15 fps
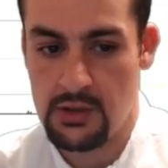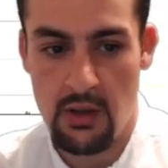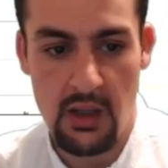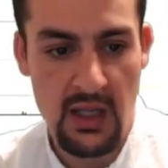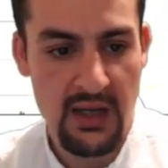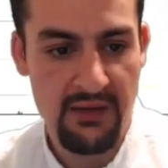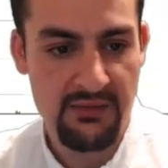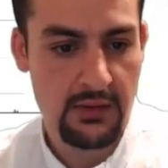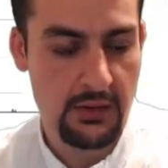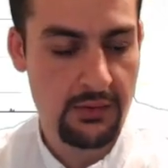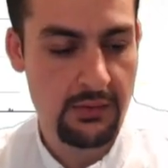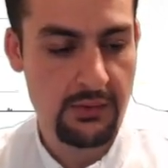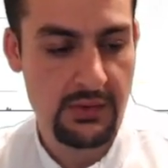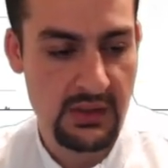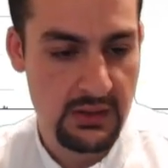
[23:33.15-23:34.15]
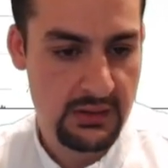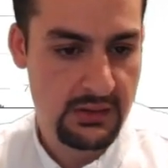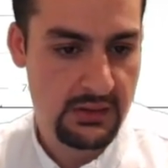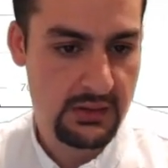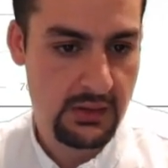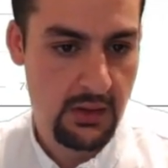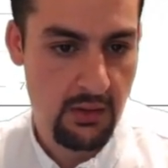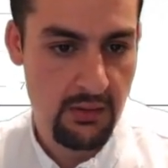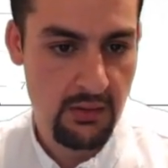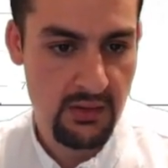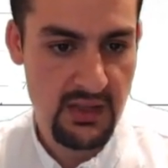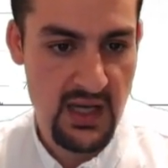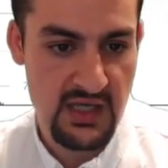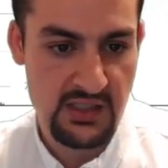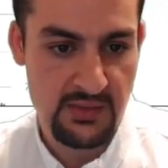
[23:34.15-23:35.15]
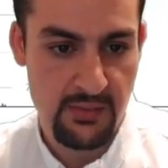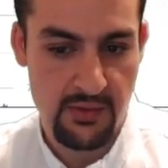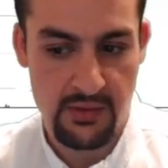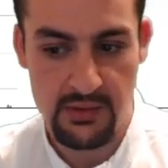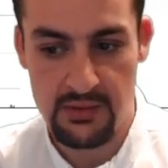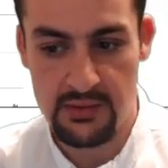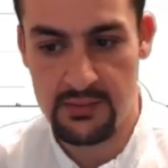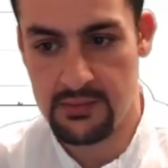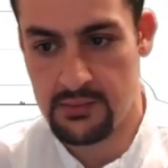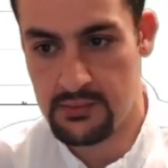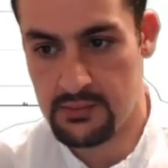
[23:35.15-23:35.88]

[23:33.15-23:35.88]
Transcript: So all I have to do is go to the dashboard.